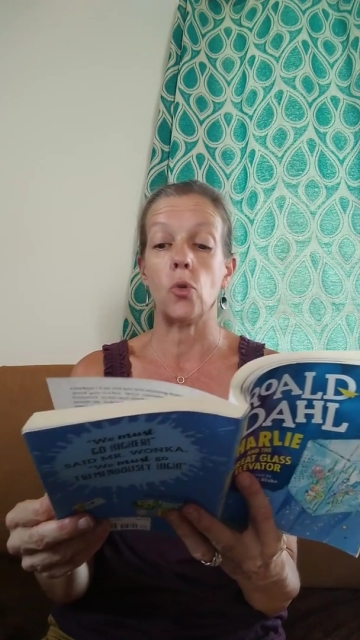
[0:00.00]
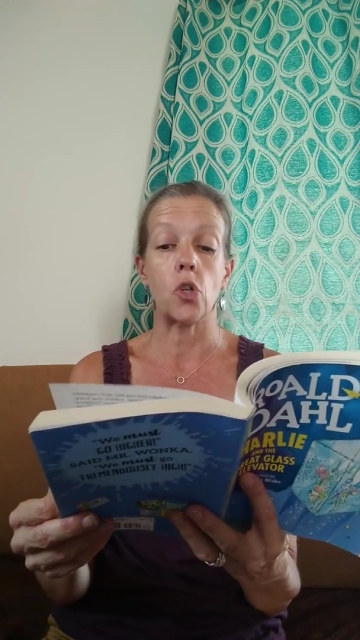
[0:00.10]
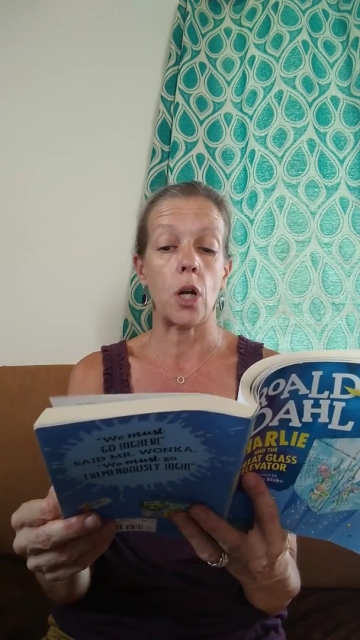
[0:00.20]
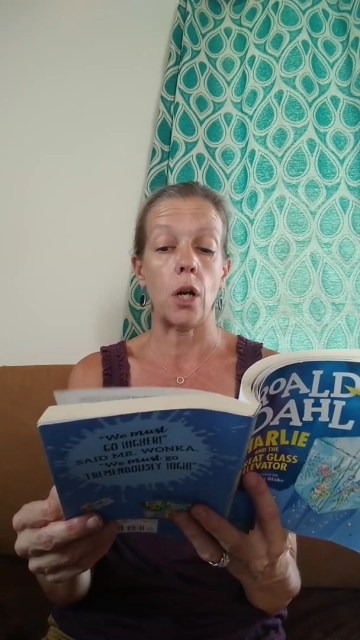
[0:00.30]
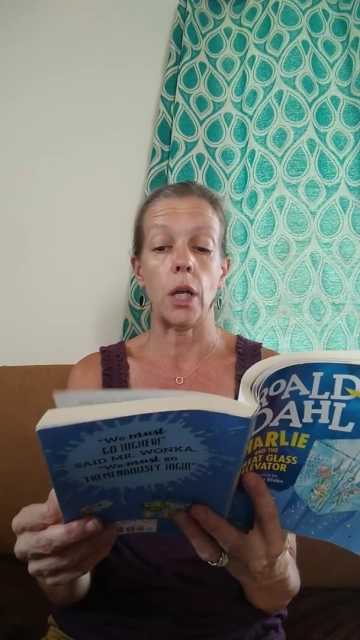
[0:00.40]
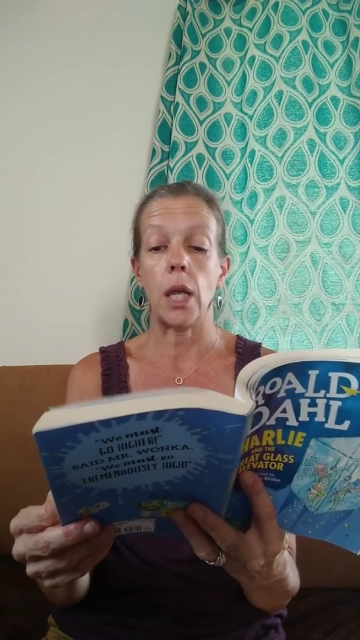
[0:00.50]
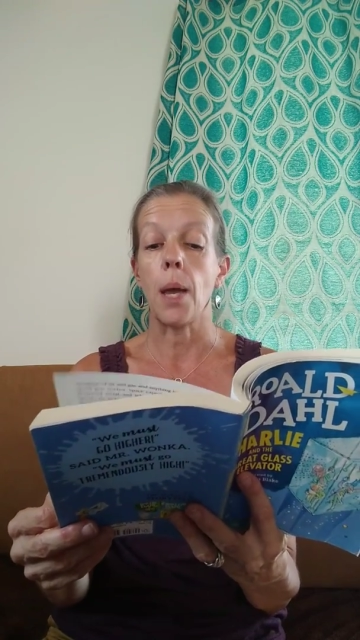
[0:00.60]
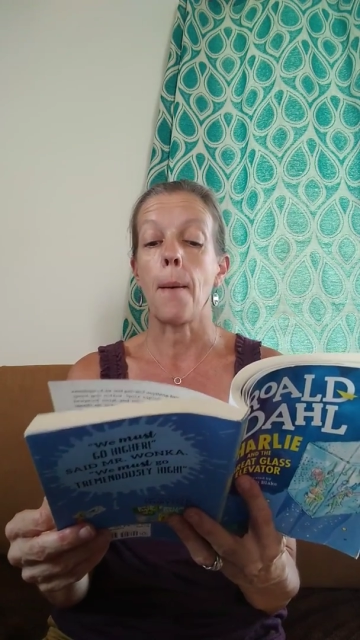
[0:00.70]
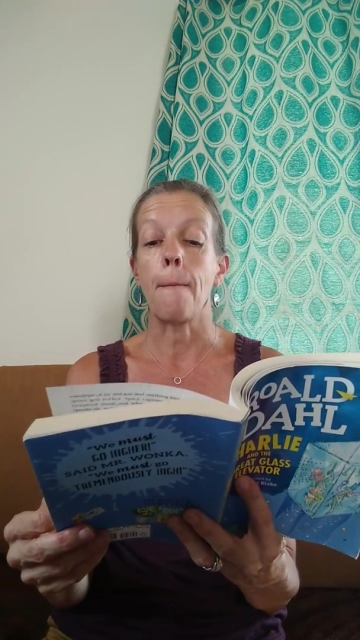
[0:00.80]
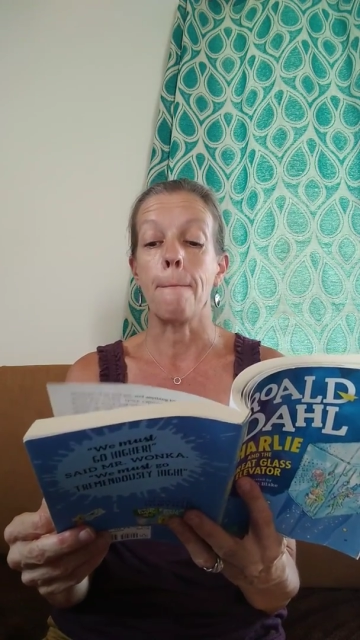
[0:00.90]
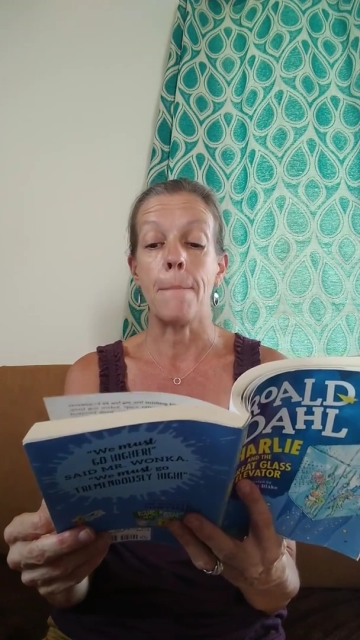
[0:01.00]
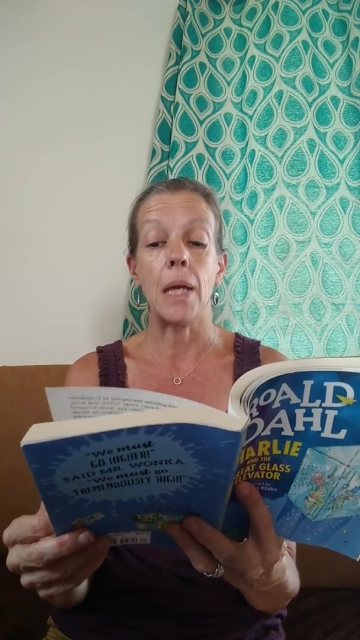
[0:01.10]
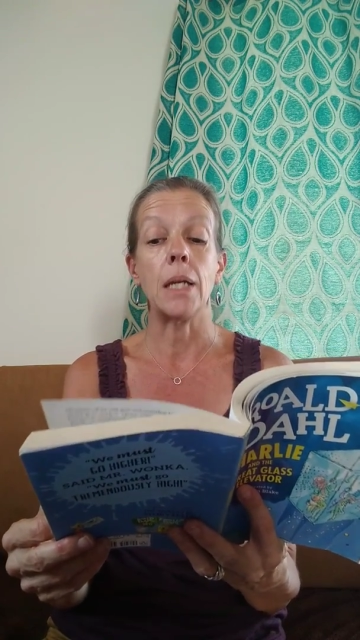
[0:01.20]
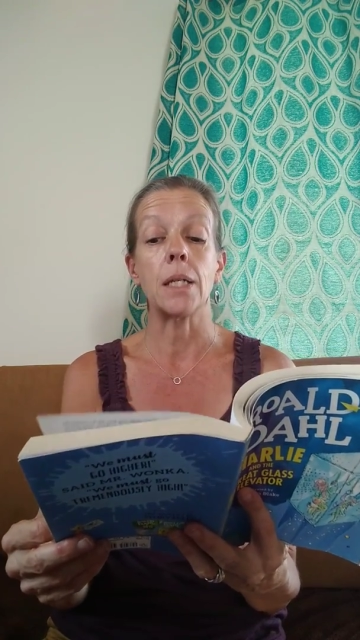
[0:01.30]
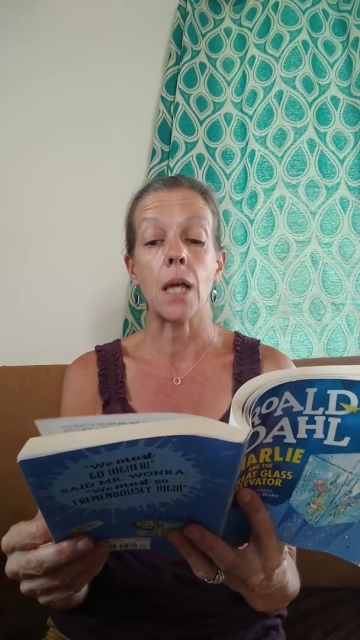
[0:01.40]
all around
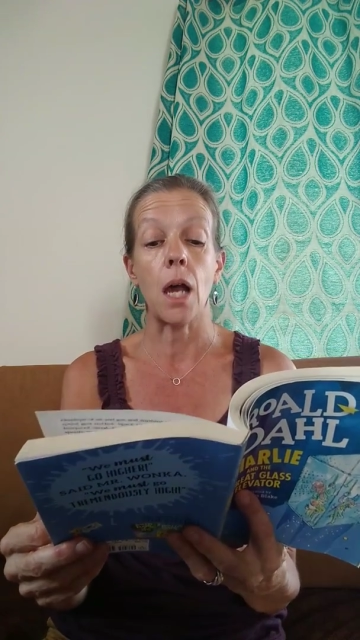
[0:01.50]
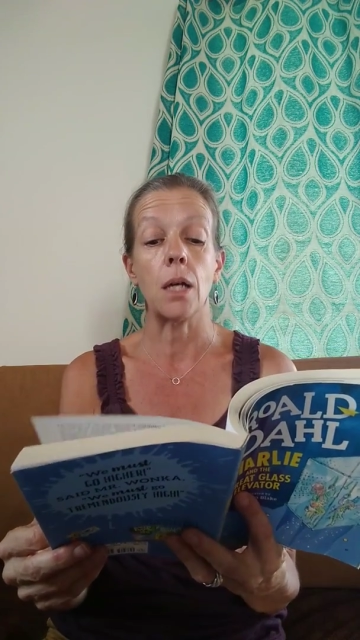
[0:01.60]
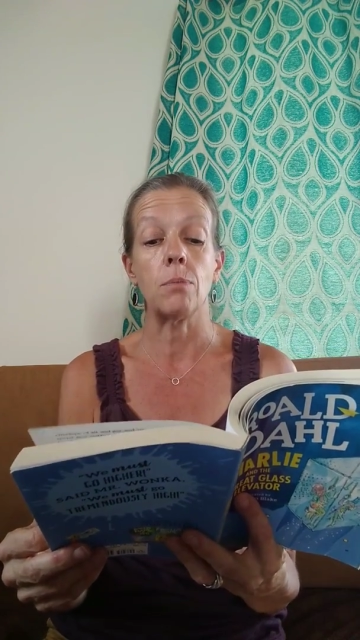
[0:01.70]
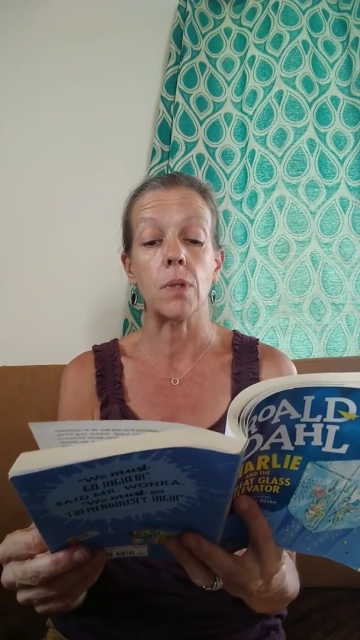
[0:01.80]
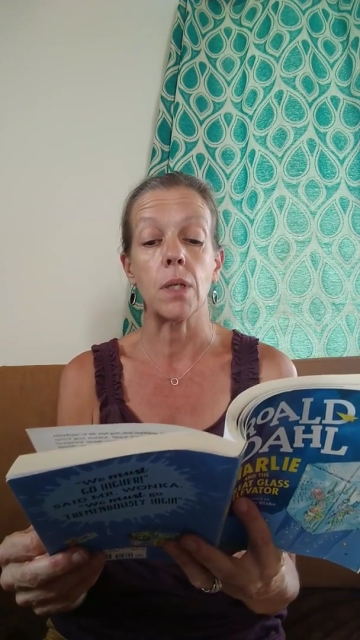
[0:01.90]
our Earth,